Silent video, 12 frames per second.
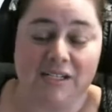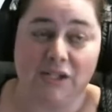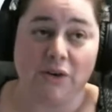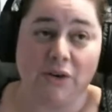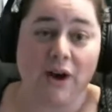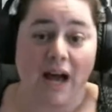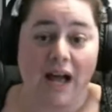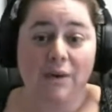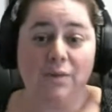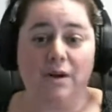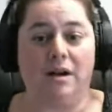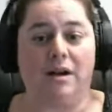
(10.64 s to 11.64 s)
So I
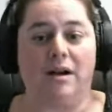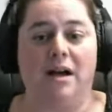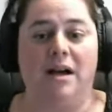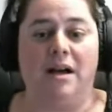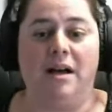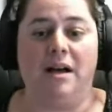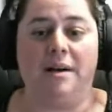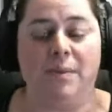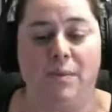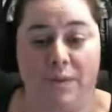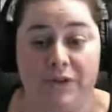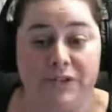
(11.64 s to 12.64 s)
work,
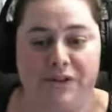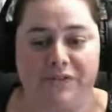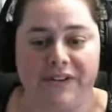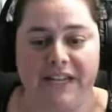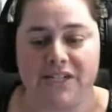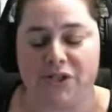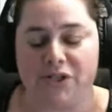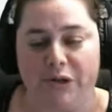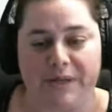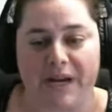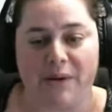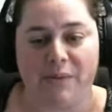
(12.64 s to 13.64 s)
um, the certification
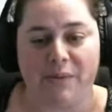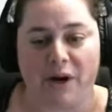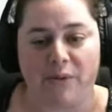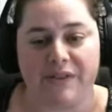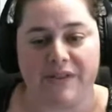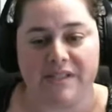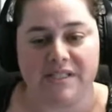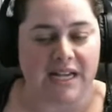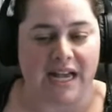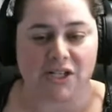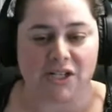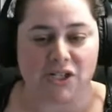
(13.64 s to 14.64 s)
group that I work with is the
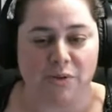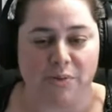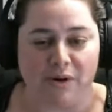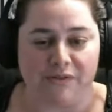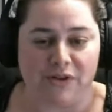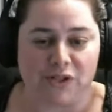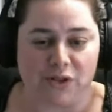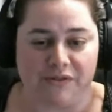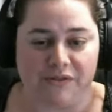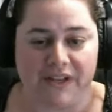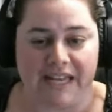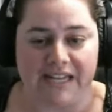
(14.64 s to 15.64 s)
National Board for
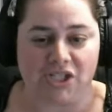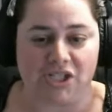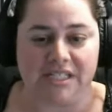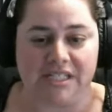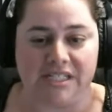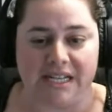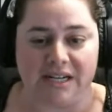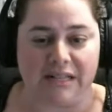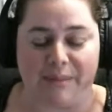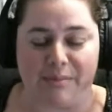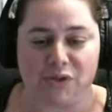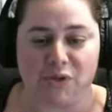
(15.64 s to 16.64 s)
Certification in Dental
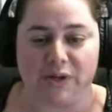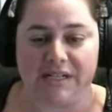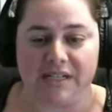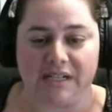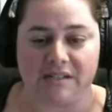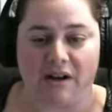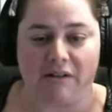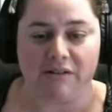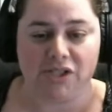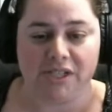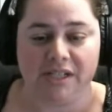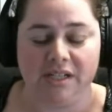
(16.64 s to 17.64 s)
Laboratory
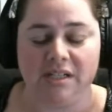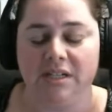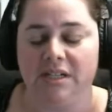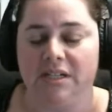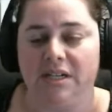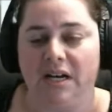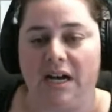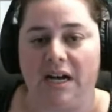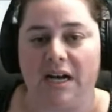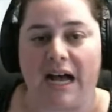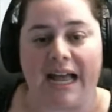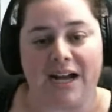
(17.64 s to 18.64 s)
Technology. Uh,
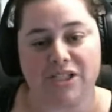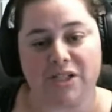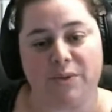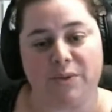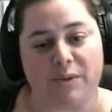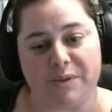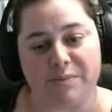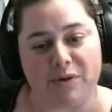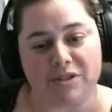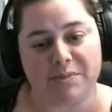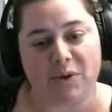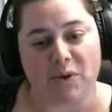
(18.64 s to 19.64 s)
I actually work with
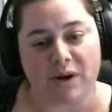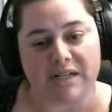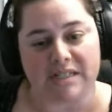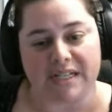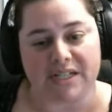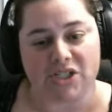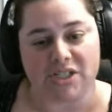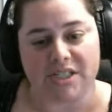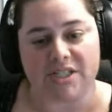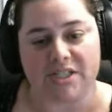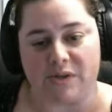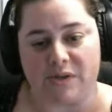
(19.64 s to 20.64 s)
multiple organizations and
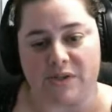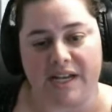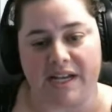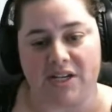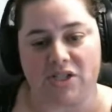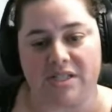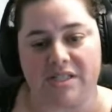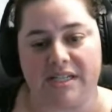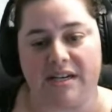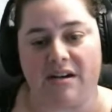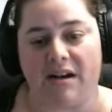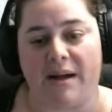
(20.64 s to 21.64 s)
associations
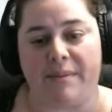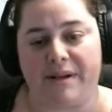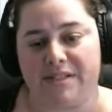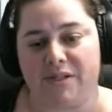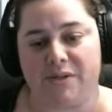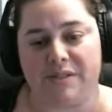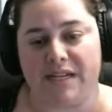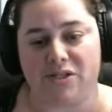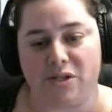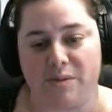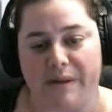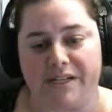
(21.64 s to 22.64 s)
here at my
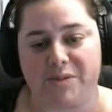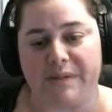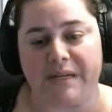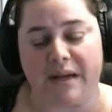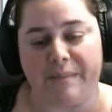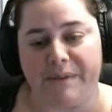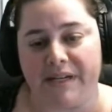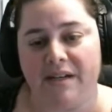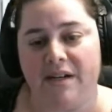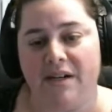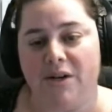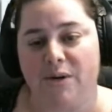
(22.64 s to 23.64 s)
association management company
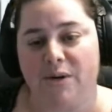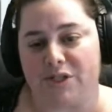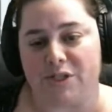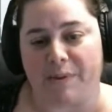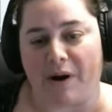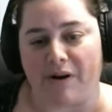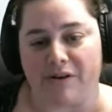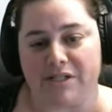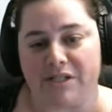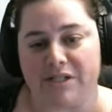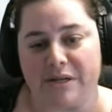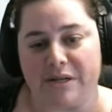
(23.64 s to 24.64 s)
which is Partners in
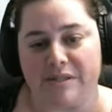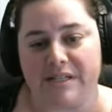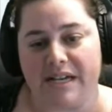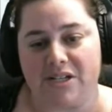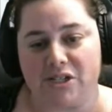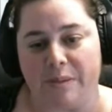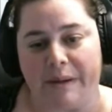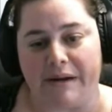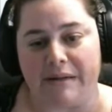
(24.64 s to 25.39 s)
Association